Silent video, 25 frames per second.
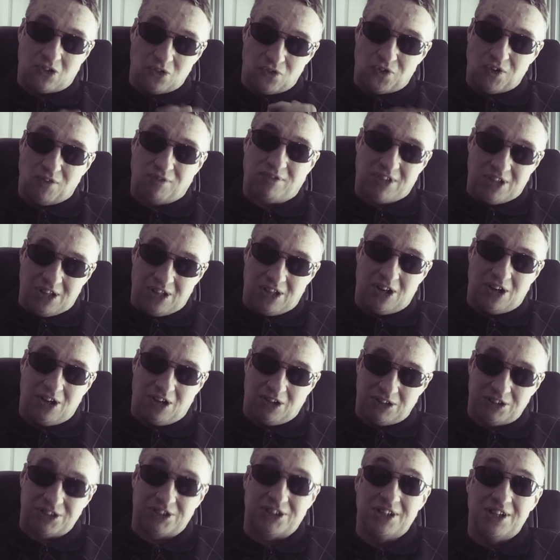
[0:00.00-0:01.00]
to 15
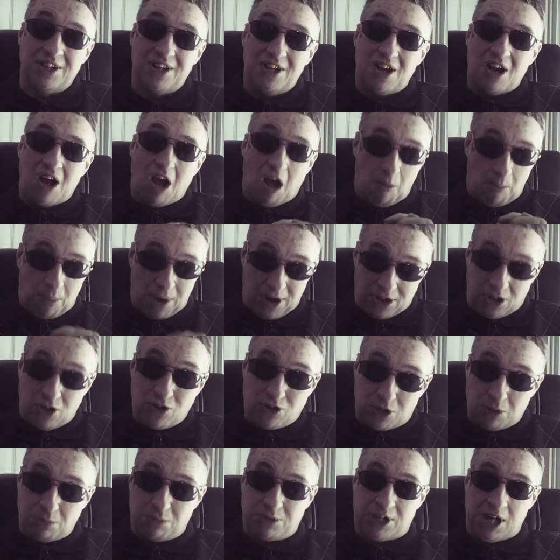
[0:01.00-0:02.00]
years of my
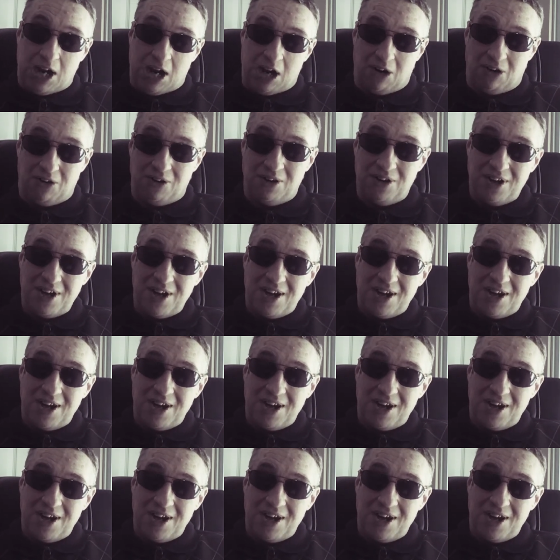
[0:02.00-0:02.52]
YouTube channel.